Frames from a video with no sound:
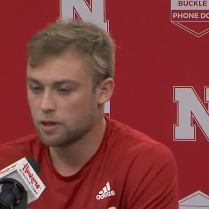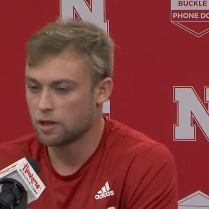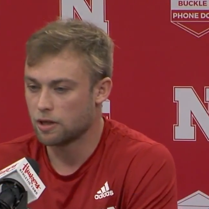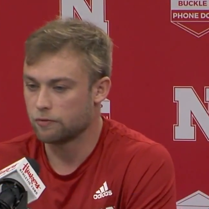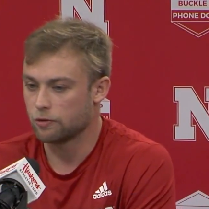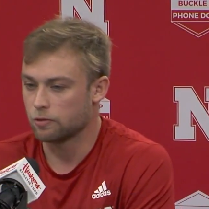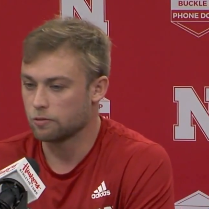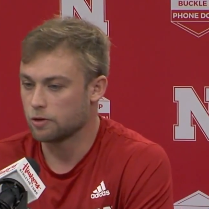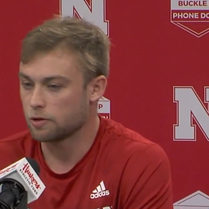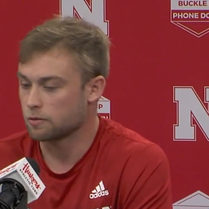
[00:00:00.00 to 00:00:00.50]

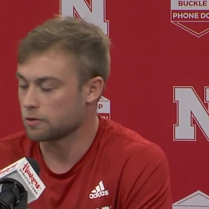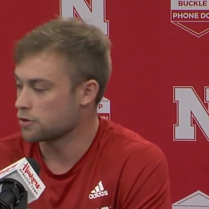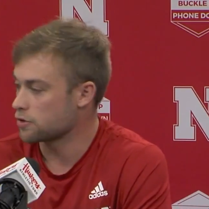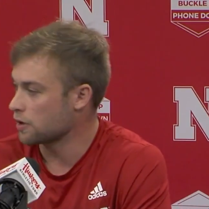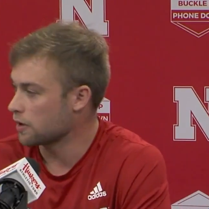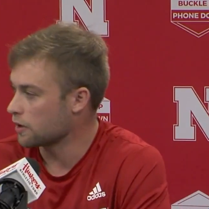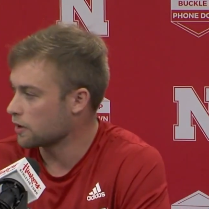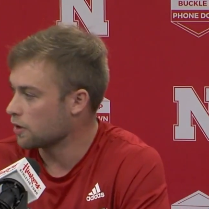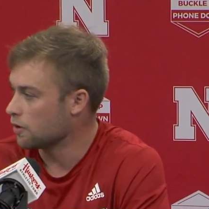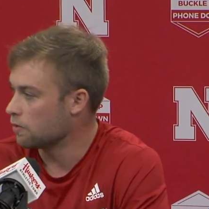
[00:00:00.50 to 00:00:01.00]
Every week we're
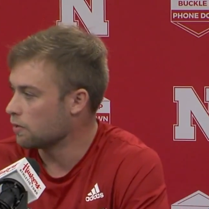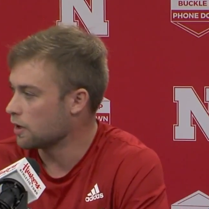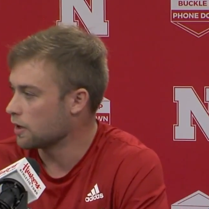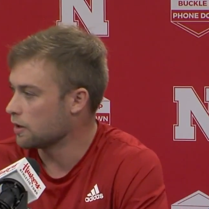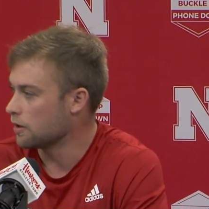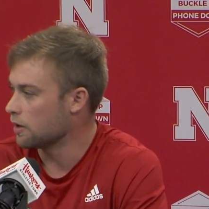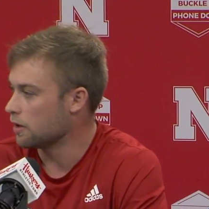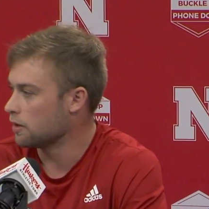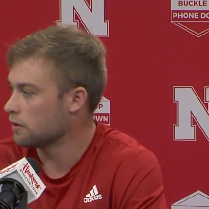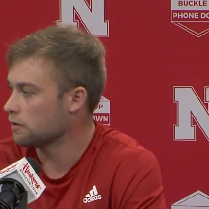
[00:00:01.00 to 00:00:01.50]
trying to go
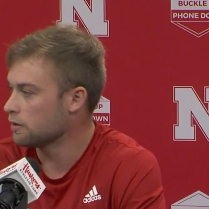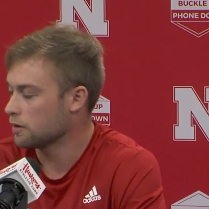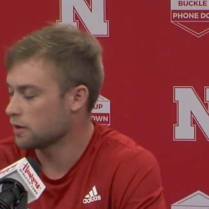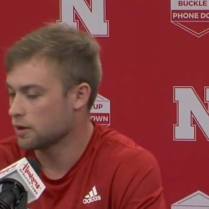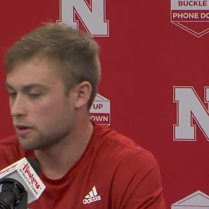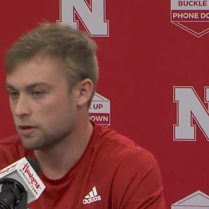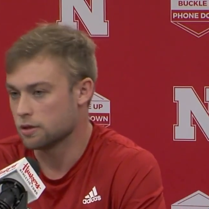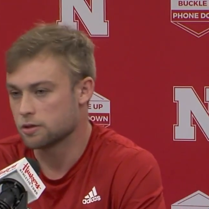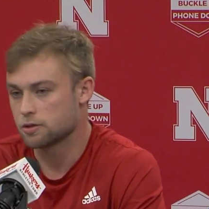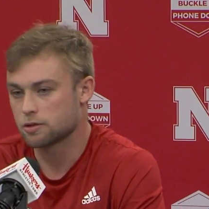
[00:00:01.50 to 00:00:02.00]
1-0.
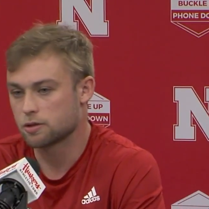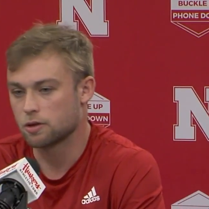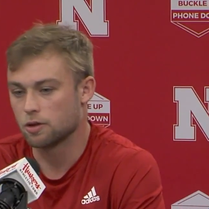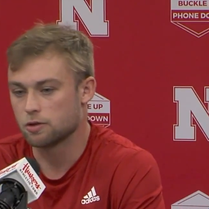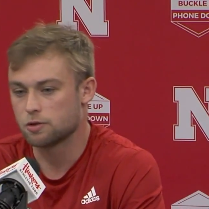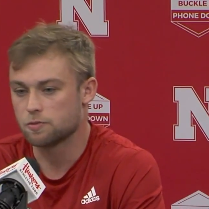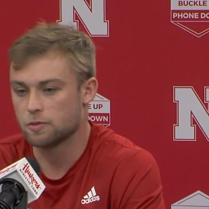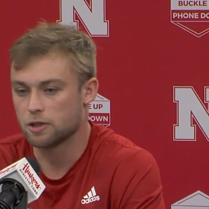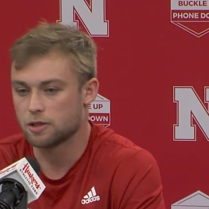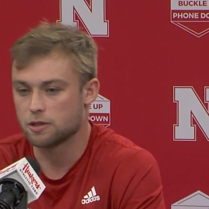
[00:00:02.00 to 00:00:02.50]
And as
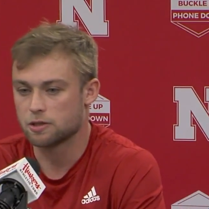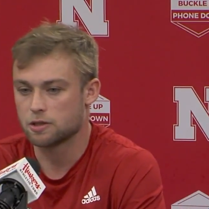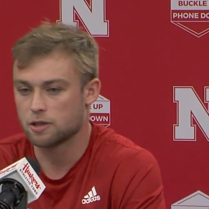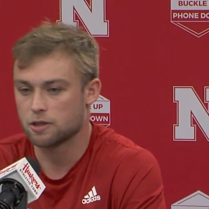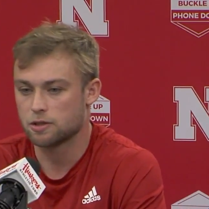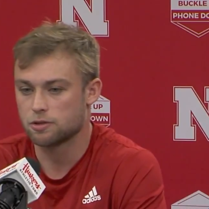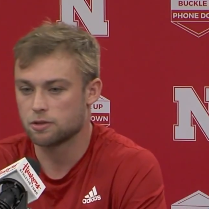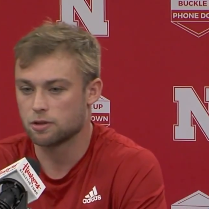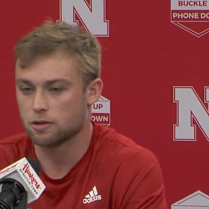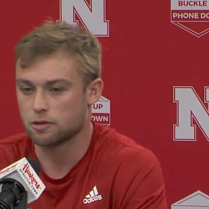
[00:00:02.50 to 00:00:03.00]
Coach Mickey
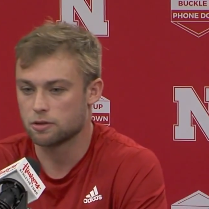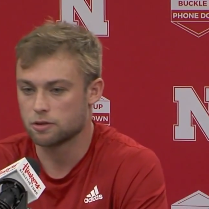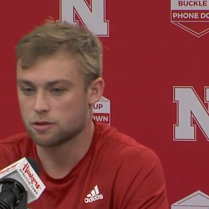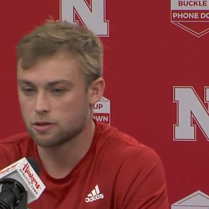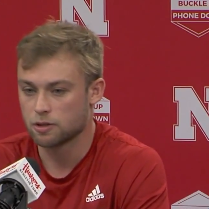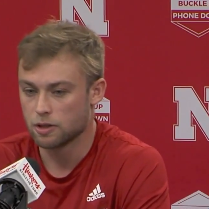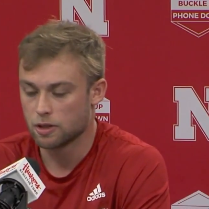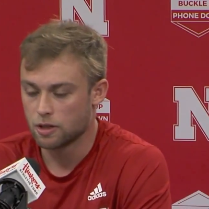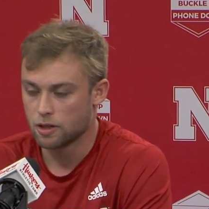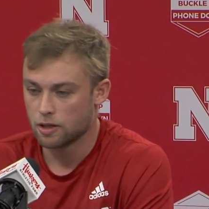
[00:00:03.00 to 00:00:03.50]
says, you know,
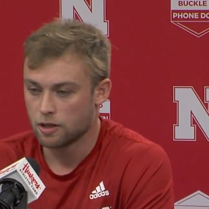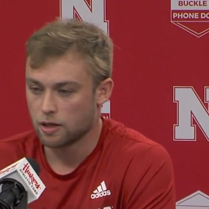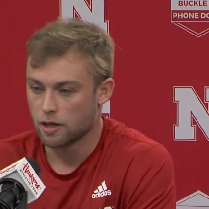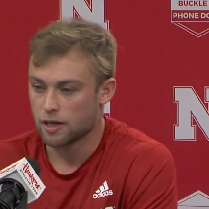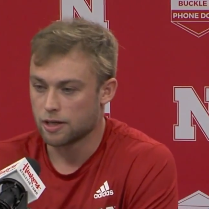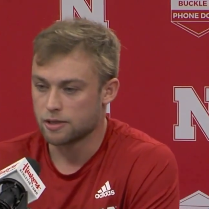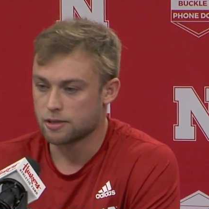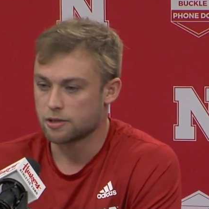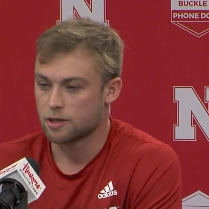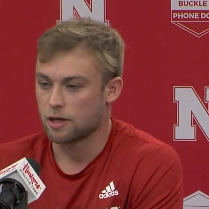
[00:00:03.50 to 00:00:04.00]
there's
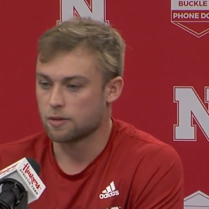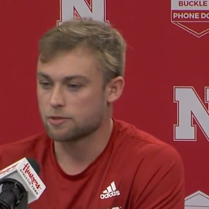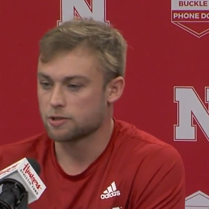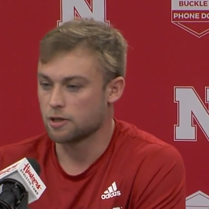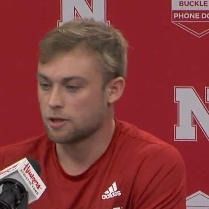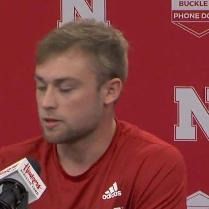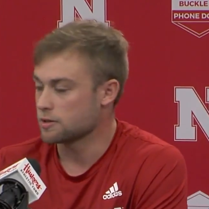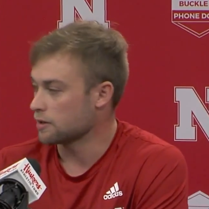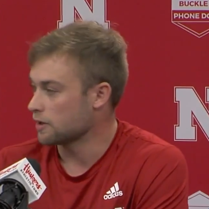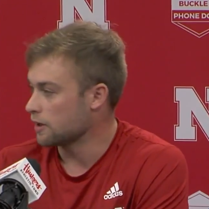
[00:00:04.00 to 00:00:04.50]
eight stop
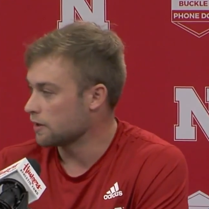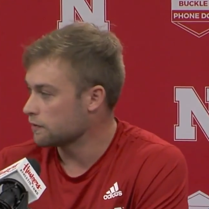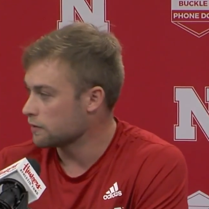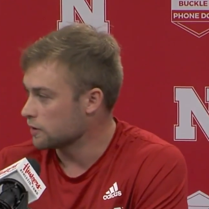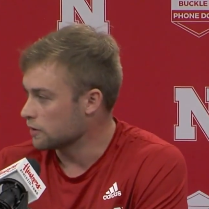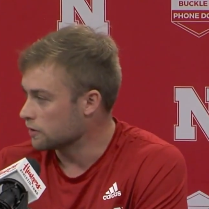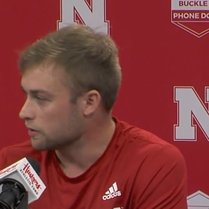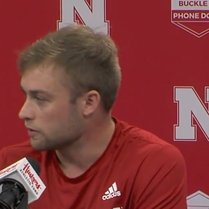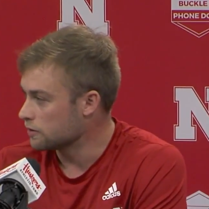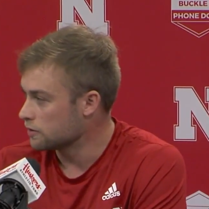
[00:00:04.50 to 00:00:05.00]
signs left,
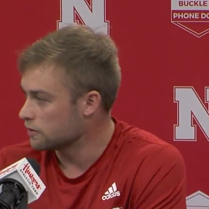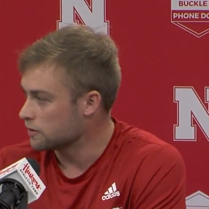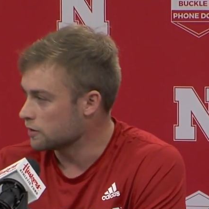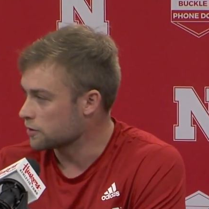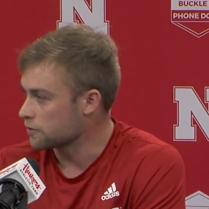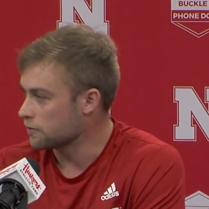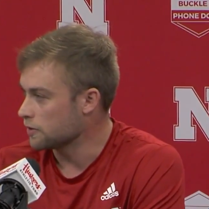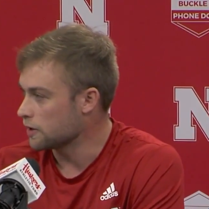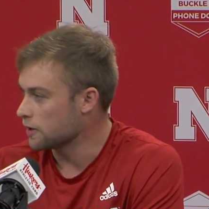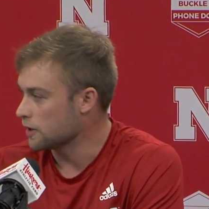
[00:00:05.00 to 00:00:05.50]
and
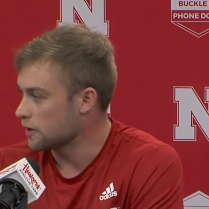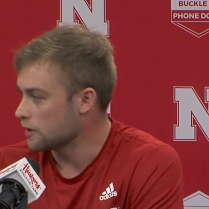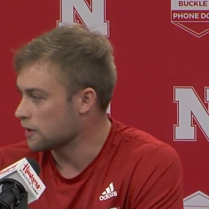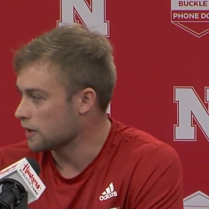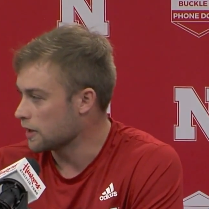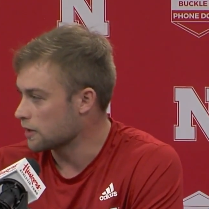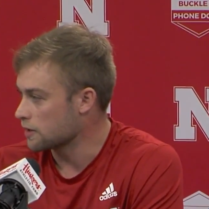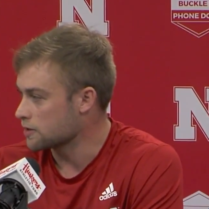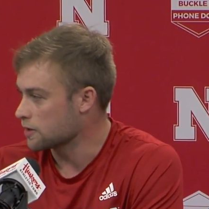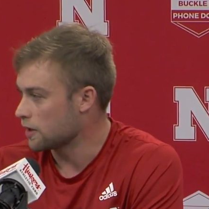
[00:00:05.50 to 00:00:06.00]
this week
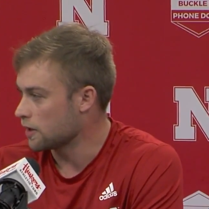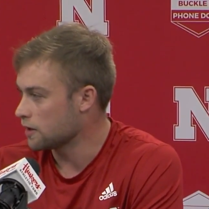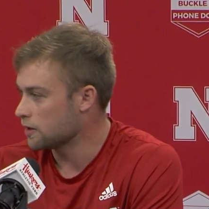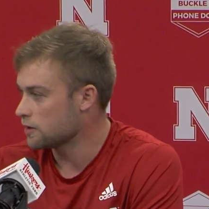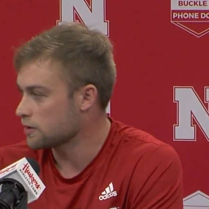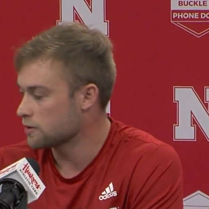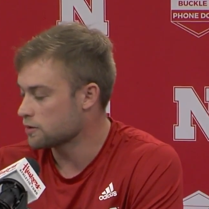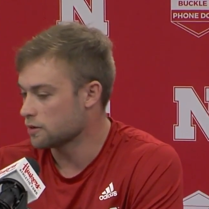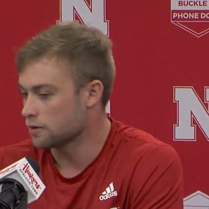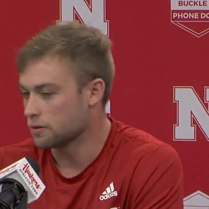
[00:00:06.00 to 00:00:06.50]
Indiana's on
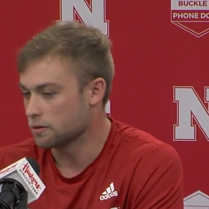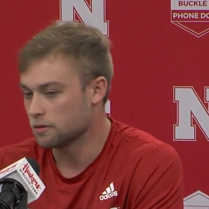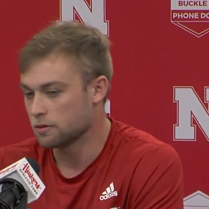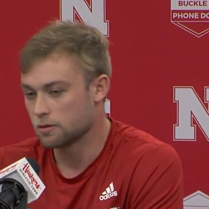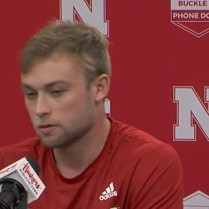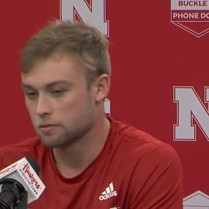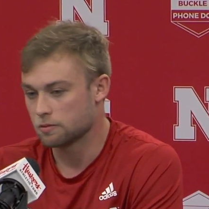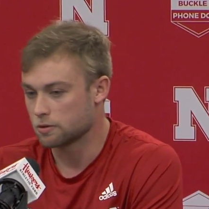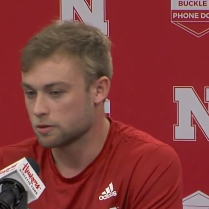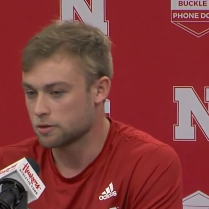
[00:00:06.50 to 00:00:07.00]
it. So
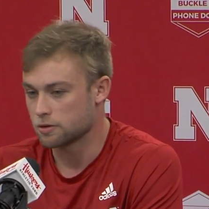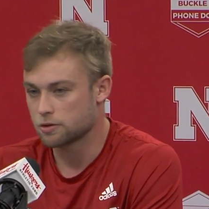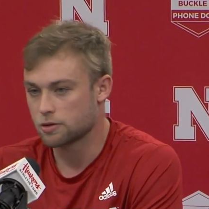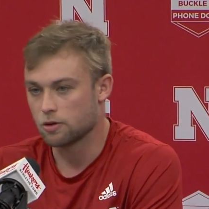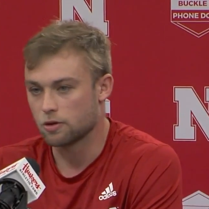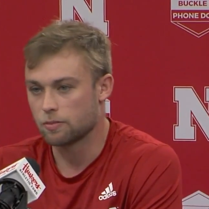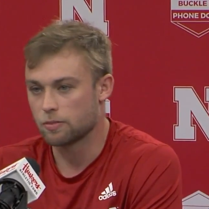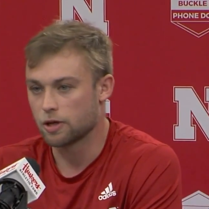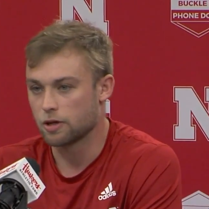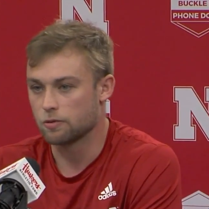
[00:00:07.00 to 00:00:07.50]
we're just
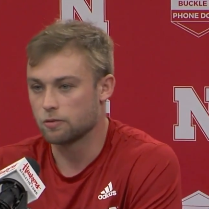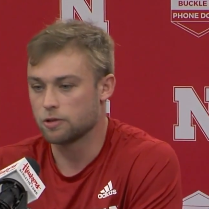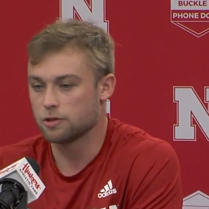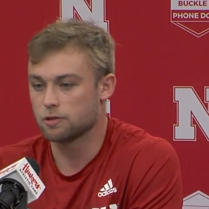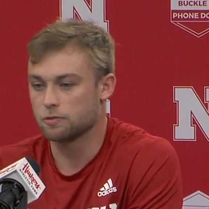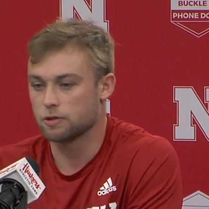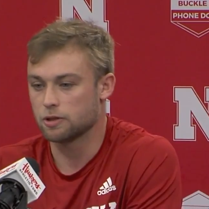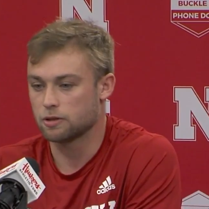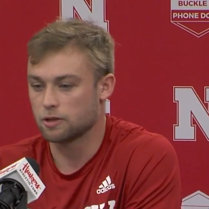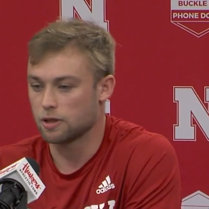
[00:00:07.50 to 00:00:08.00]
going by a
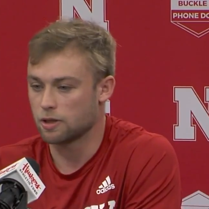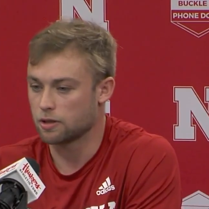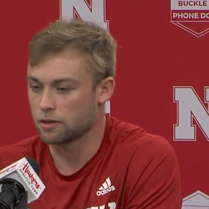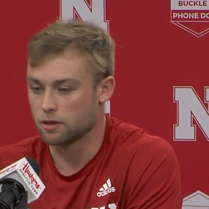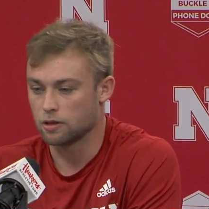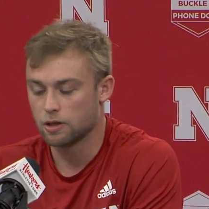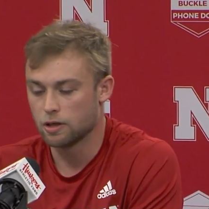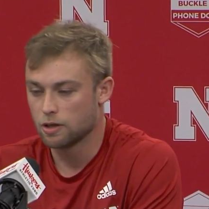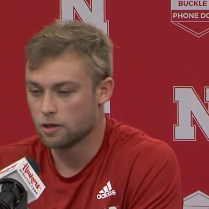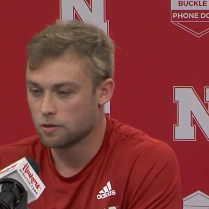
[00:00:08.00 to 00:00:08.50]
week-to-week thing,
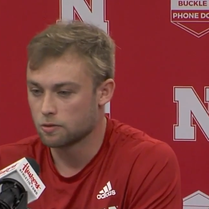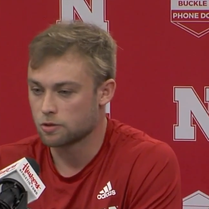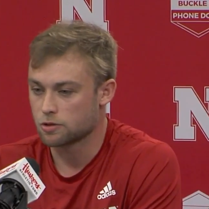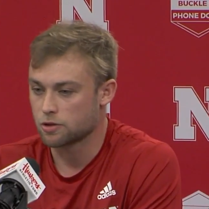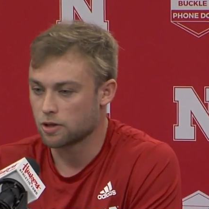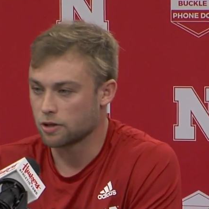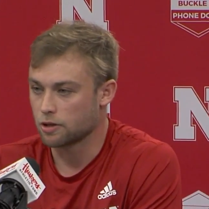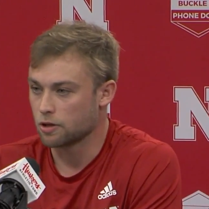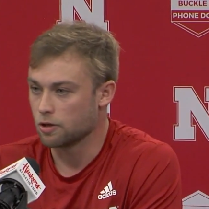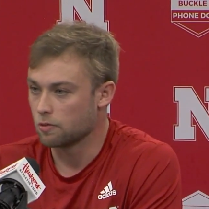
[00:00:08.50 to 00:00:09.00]
and we're
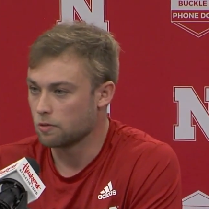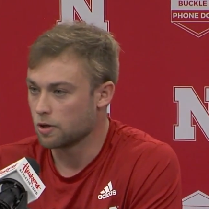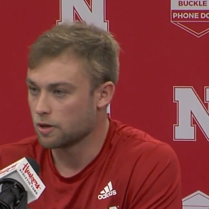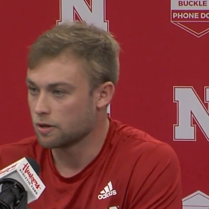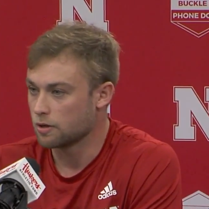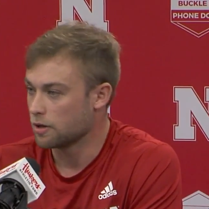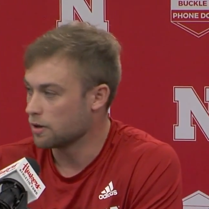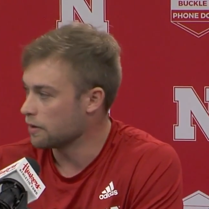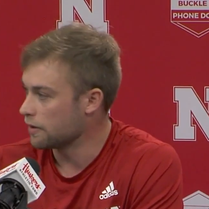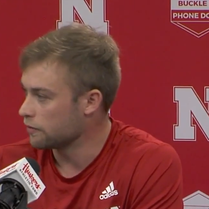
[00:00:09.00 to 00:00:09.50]
trying to go
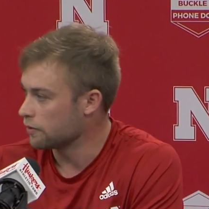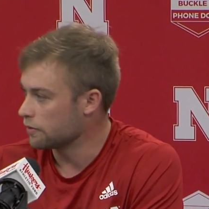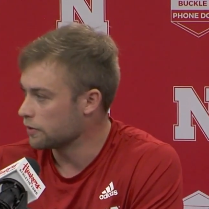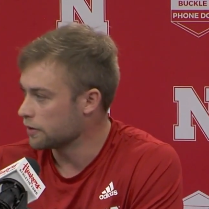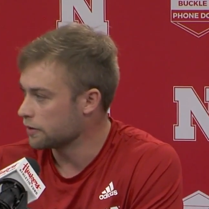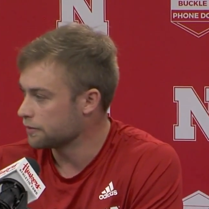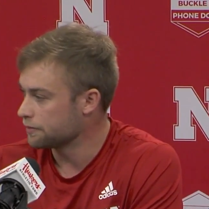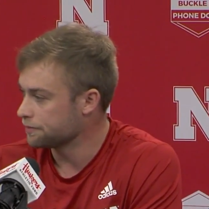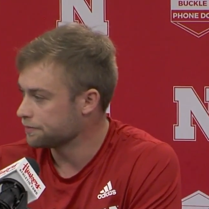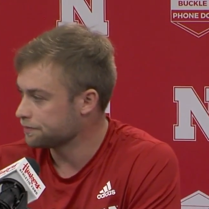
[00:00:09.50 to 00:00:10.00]
1-0 every
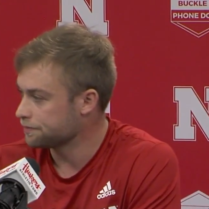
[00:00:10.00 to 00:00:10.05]
week.